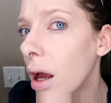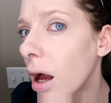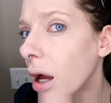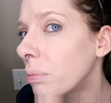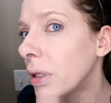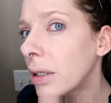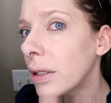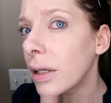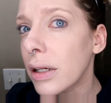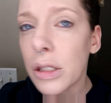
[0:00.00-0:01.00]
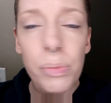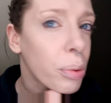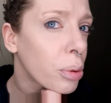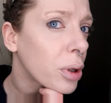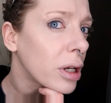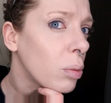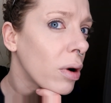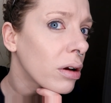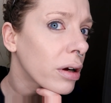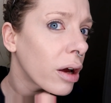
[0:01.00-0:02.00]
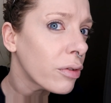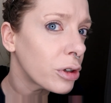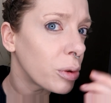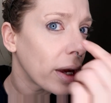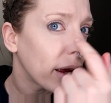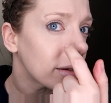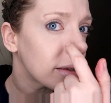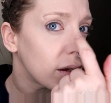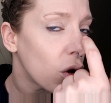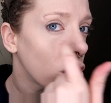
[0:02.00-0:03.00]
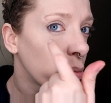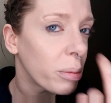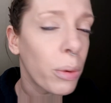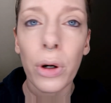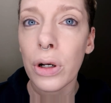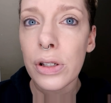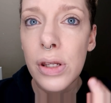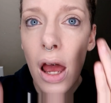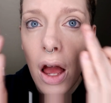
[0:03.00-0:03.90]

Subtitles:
I mean, it's pretty well covered. You can't see all of my pores.